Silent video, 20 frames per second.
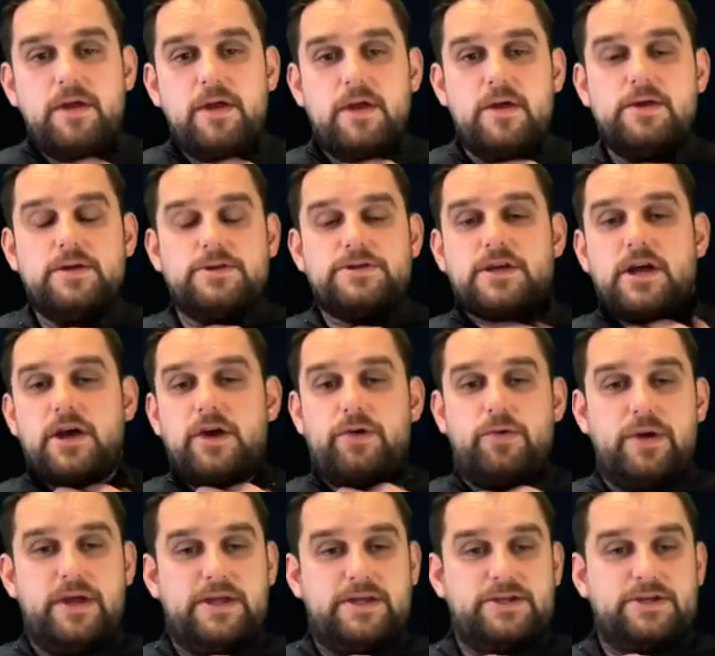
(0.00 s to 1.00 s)
So
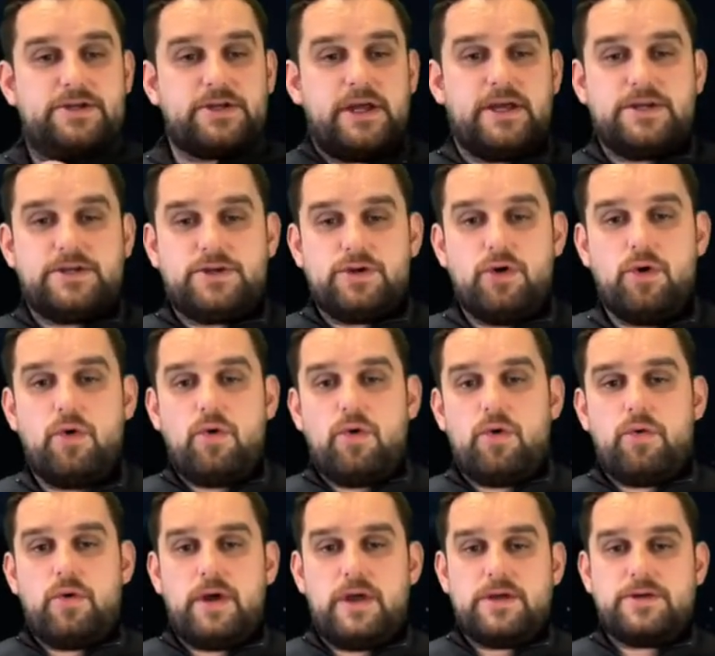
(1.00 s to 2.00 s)
it's
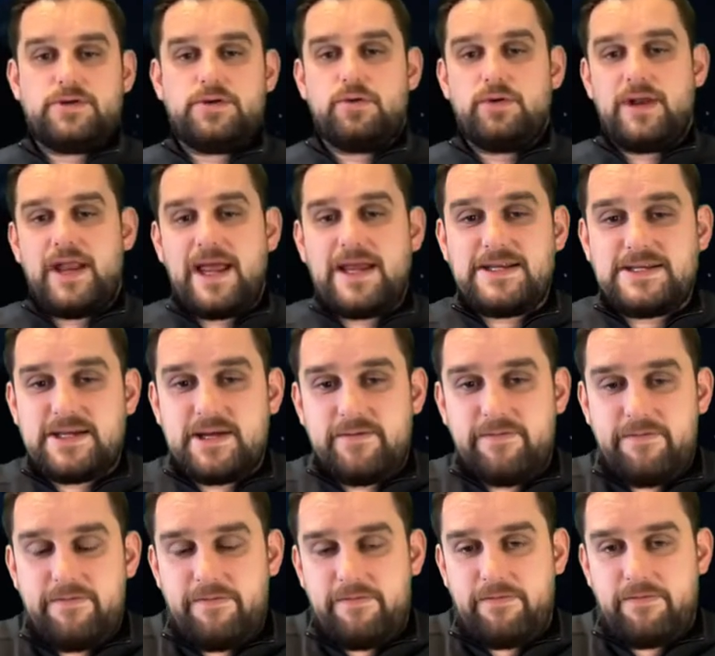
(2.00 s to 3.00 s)
your native
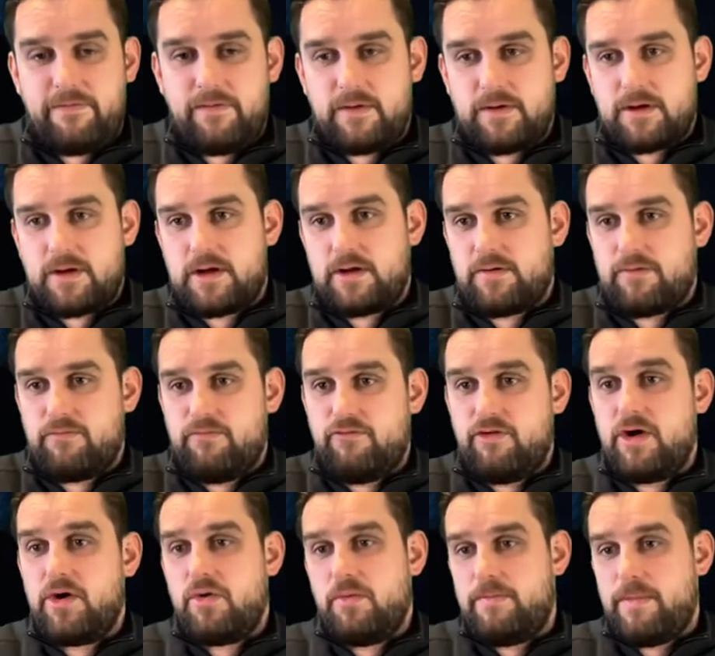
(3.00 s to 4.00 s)

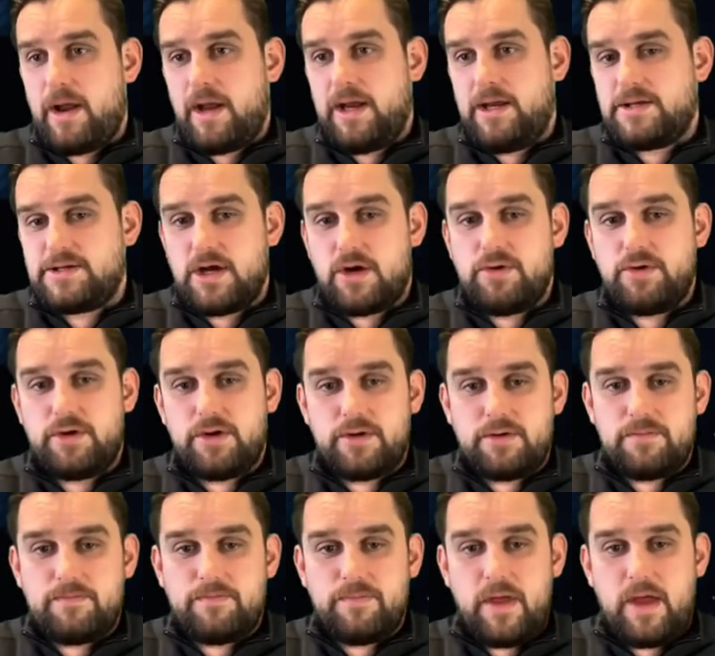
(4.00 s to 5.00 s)
real money
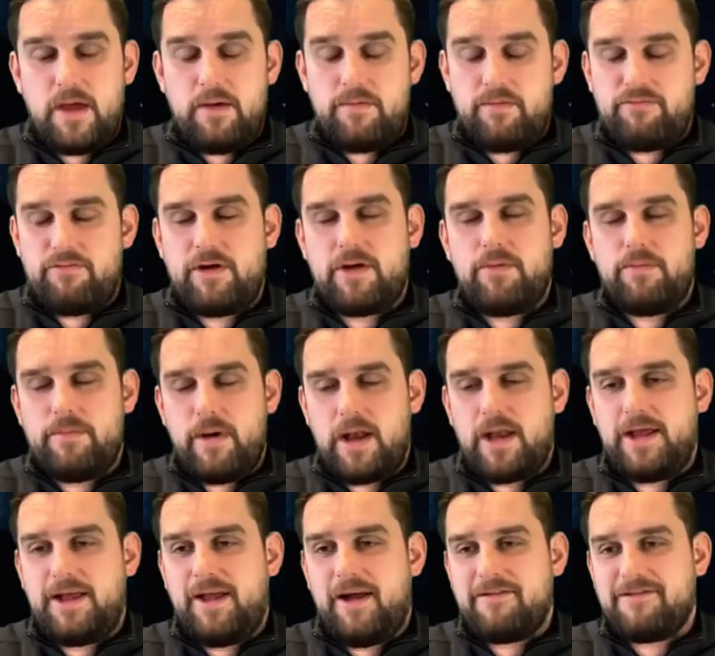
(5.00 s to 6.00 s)
token, real
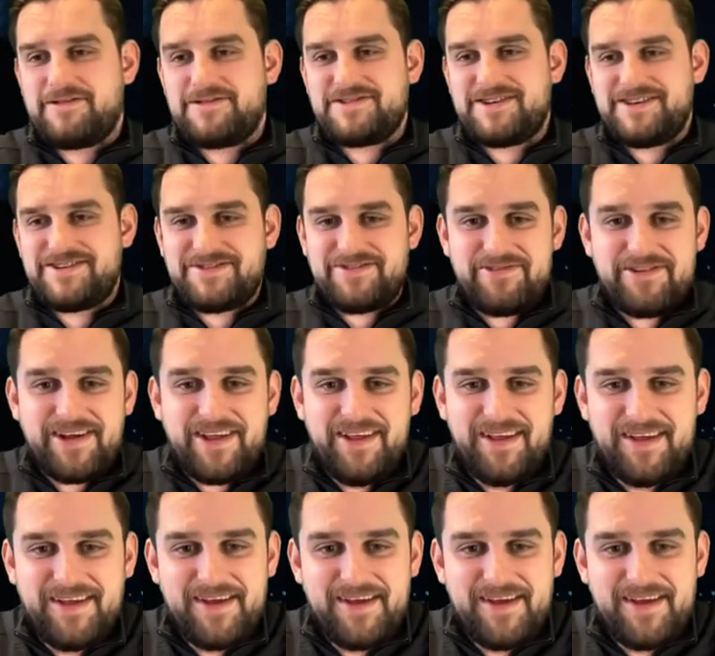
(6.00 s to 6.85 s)
money currency, sorry.